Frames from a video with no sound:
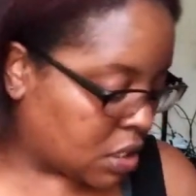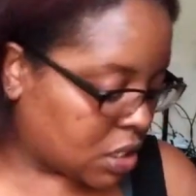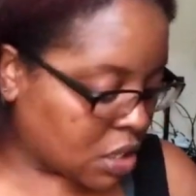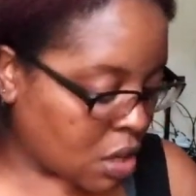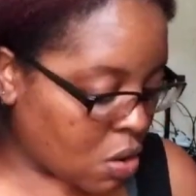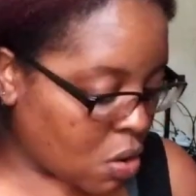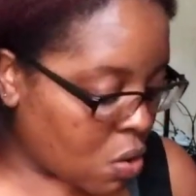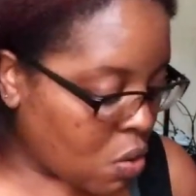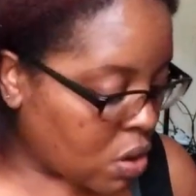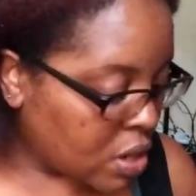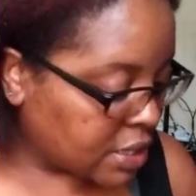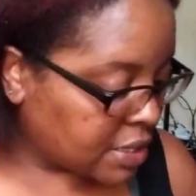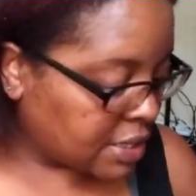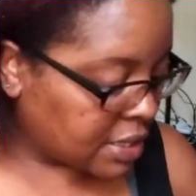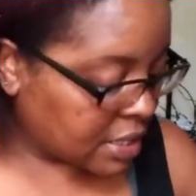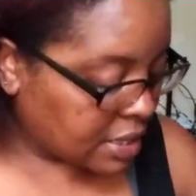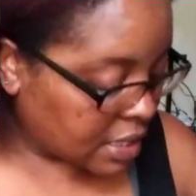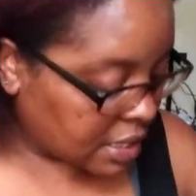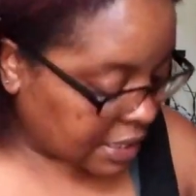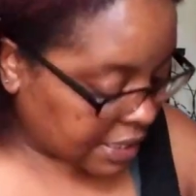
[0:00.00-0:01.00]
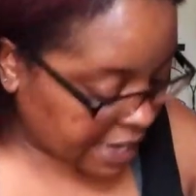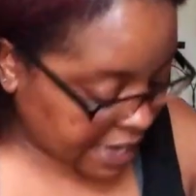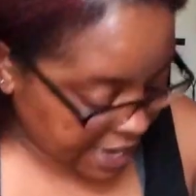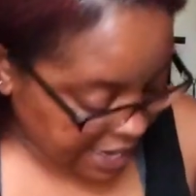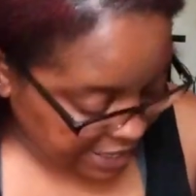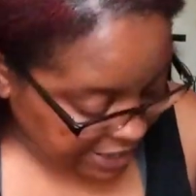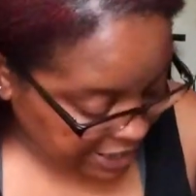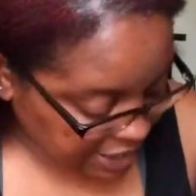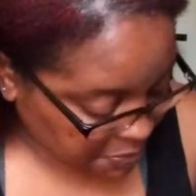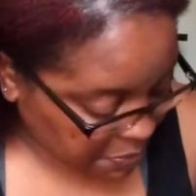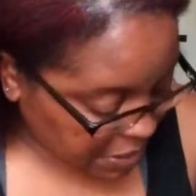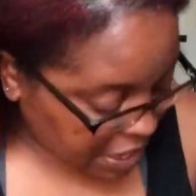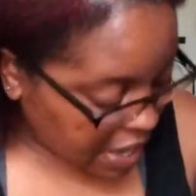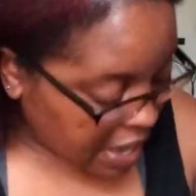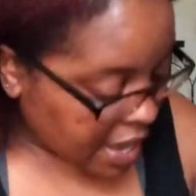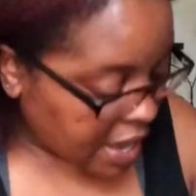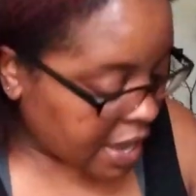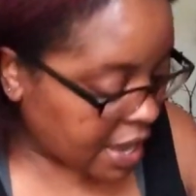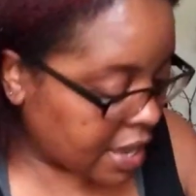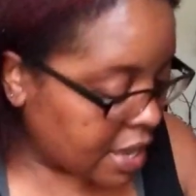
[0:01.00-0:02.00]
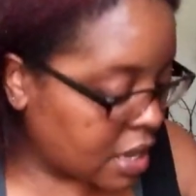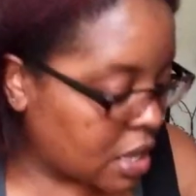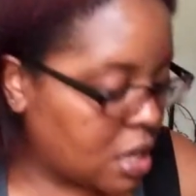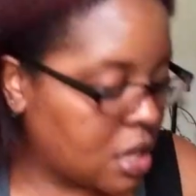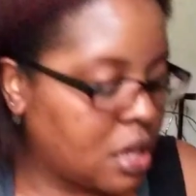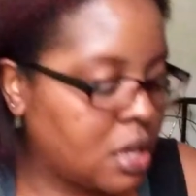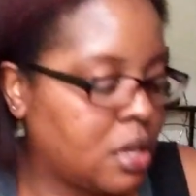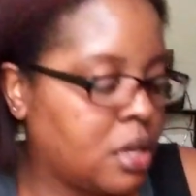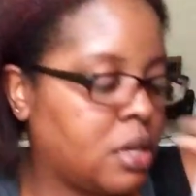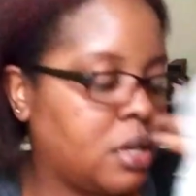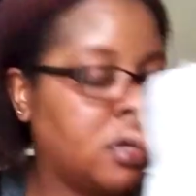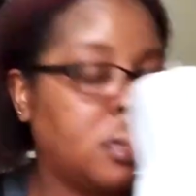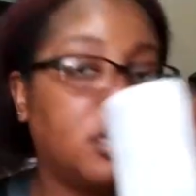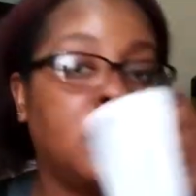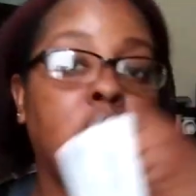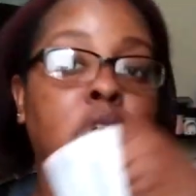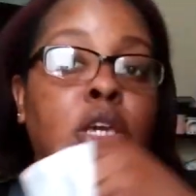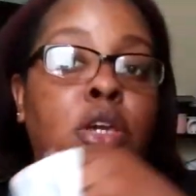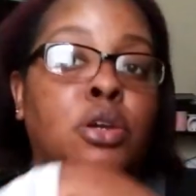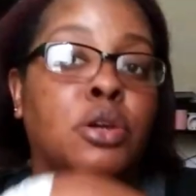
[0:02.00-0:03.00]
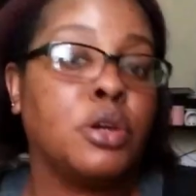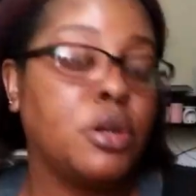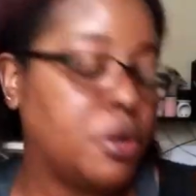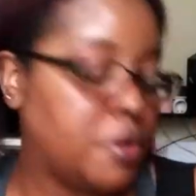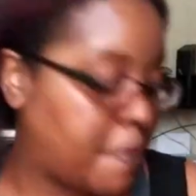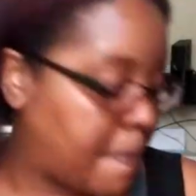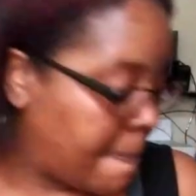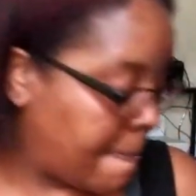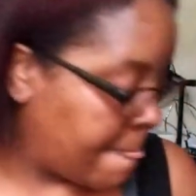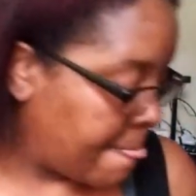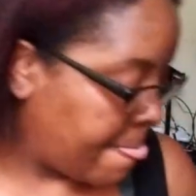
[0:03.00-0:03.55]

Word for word: So on to the last bag here.